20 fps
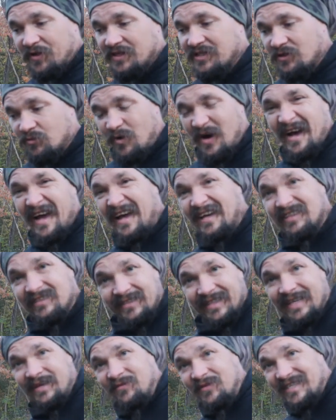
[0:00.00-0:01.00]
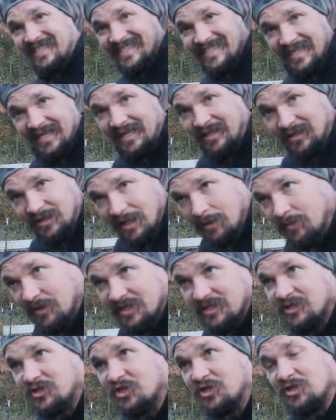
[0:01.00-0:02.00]
This is why I had to leave the city
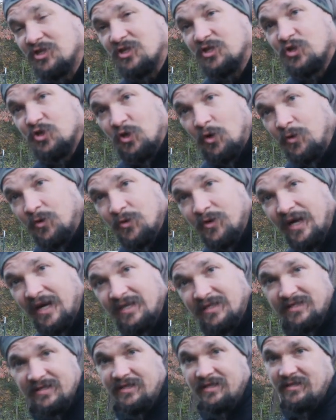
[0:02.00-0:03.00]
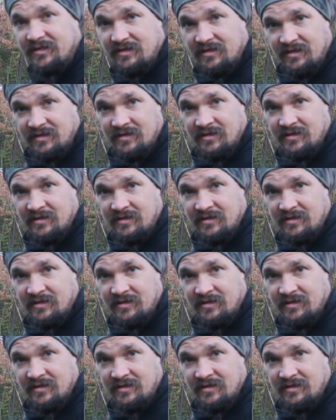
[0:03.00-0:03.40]
limits just to show you guys this.